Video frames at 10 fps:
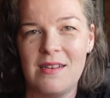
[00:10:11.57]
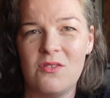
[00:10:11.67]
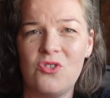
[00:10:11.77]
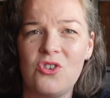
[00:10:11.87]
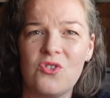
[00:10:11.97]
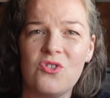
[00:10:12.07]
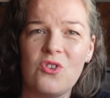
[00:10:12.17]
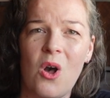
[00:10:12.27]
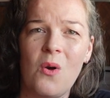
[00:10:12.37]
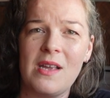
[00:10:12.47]
And it's just
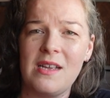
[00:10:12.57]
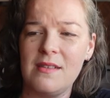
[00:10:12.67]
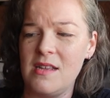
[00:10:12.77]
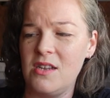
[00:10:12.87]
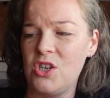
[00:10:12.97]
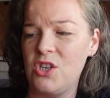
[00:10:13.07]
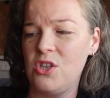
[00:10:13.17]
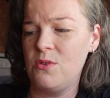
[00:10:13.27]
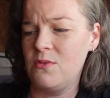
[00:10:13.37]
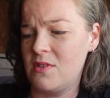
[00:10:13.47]
so easy to
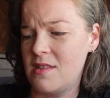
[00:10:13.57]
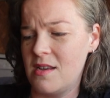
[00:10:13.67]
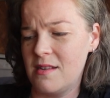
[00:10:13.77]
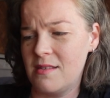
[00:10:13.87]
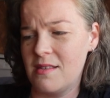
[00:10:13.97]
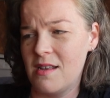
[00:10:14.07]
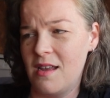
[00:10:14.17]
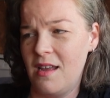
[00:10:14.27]
use this